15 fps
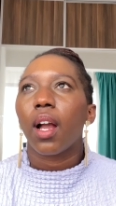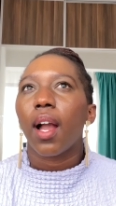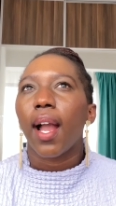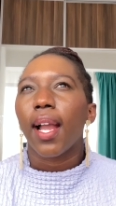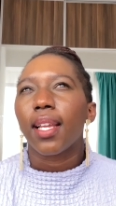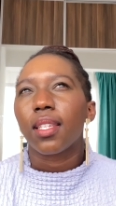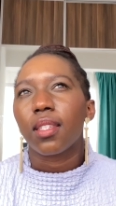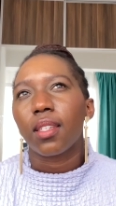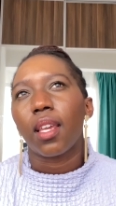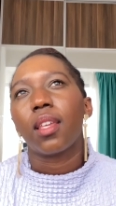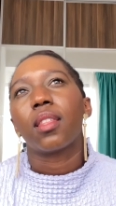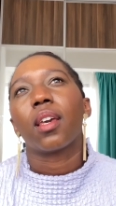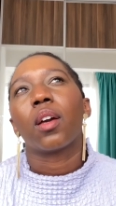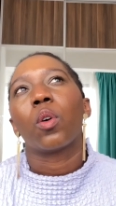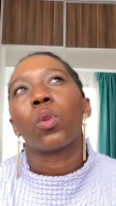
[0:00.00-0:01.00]
I stay
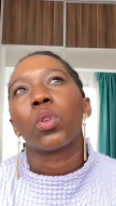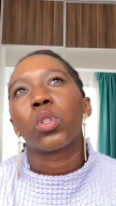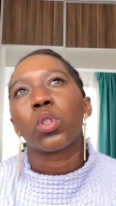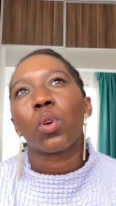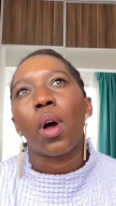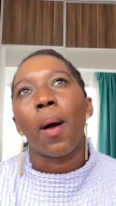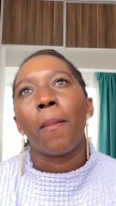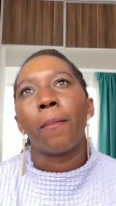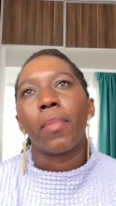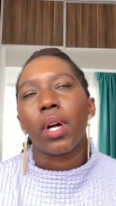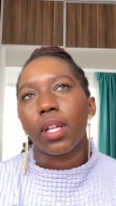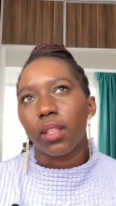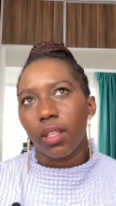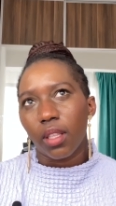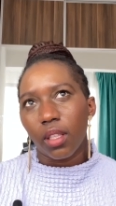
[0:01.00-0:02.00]
there also a
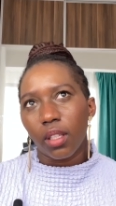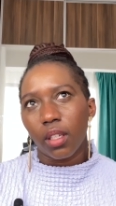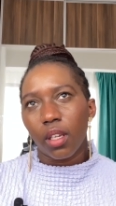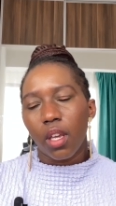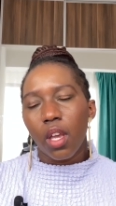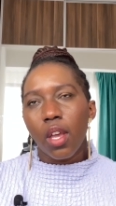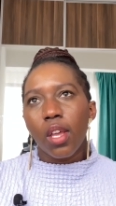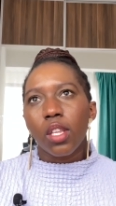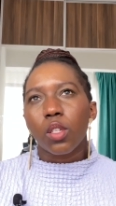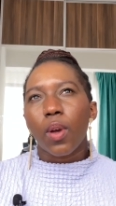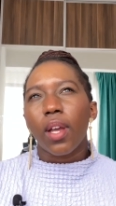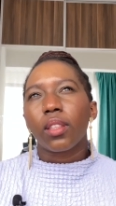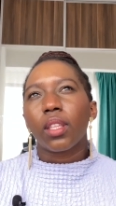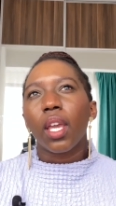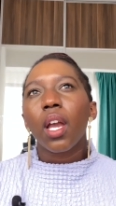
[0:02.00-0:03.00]
month. So
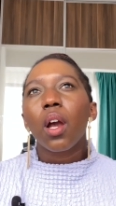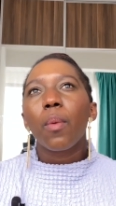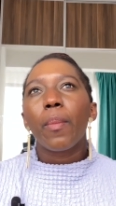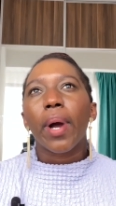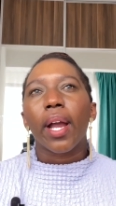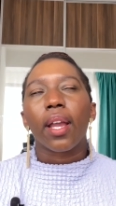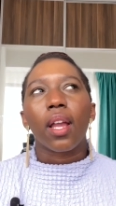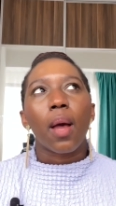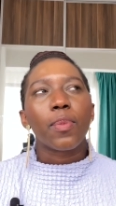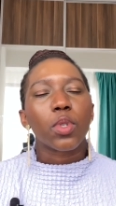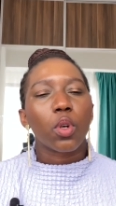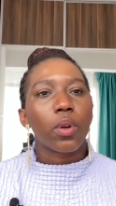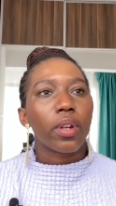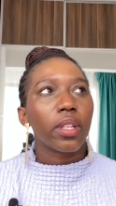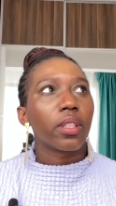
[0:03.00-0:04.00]
I think my, I'm
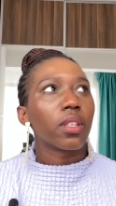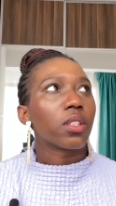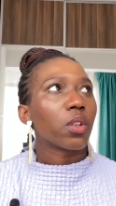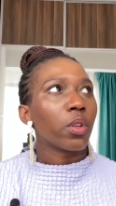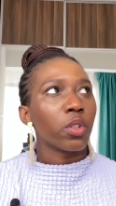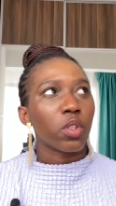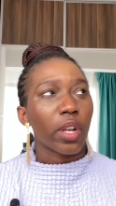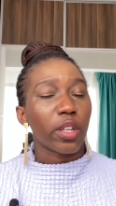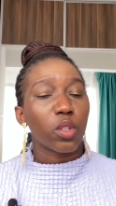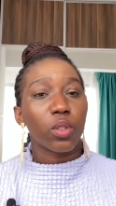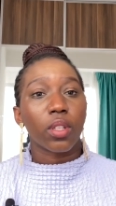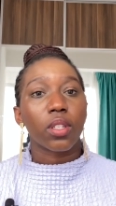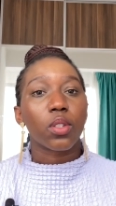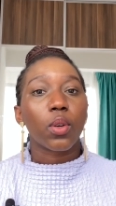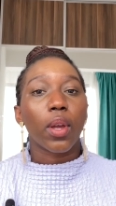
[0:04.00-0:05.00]
sorry, there's construction
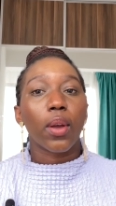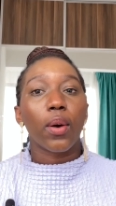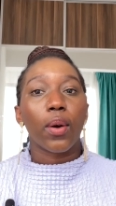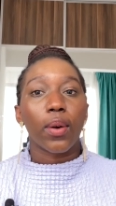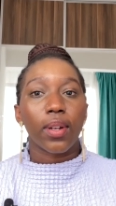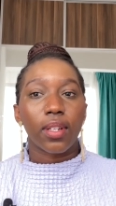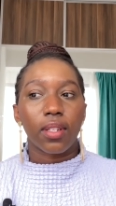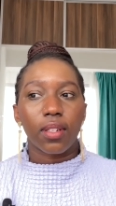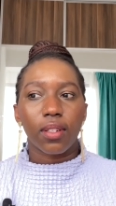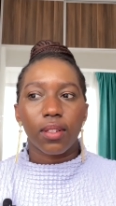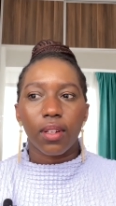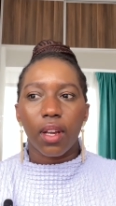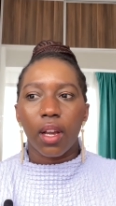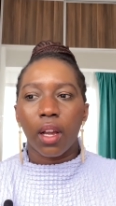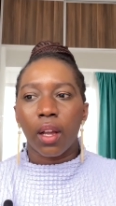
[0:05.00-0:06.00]
that's going on
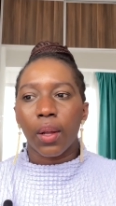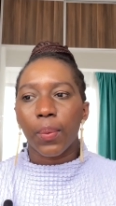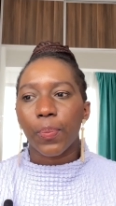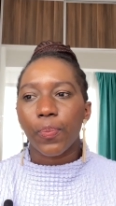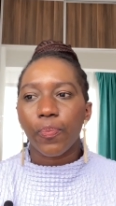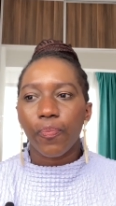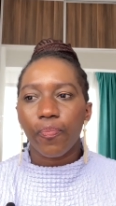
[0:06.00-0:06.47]
um,